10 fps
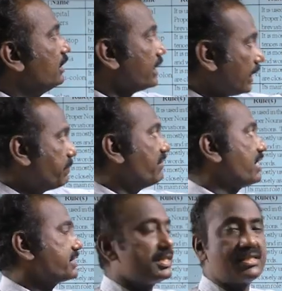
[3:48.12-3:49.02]
in
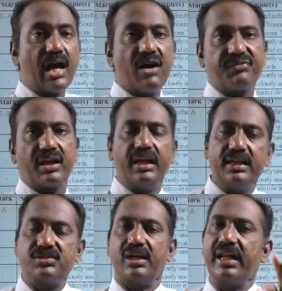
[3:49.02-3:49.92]
abbreviations, after
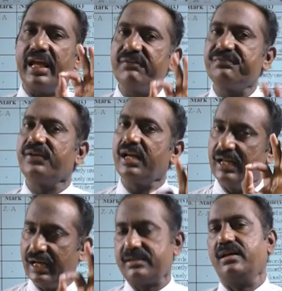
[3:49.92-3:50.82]
each and every
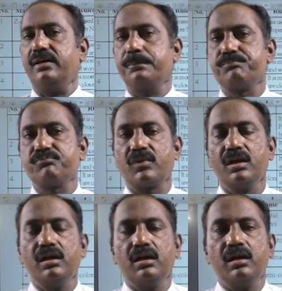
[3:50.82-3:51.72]
letter,
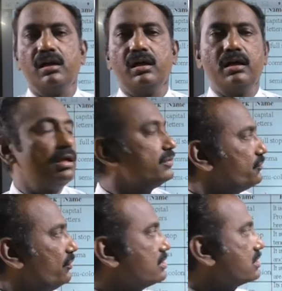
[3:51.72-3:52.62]

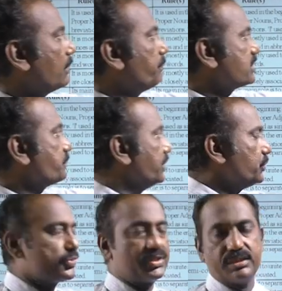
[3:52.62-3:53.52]
full stop must be
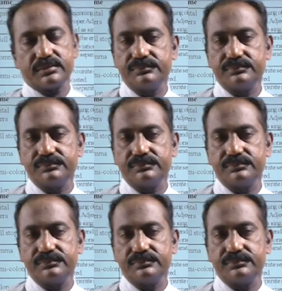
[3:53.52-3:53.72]
used.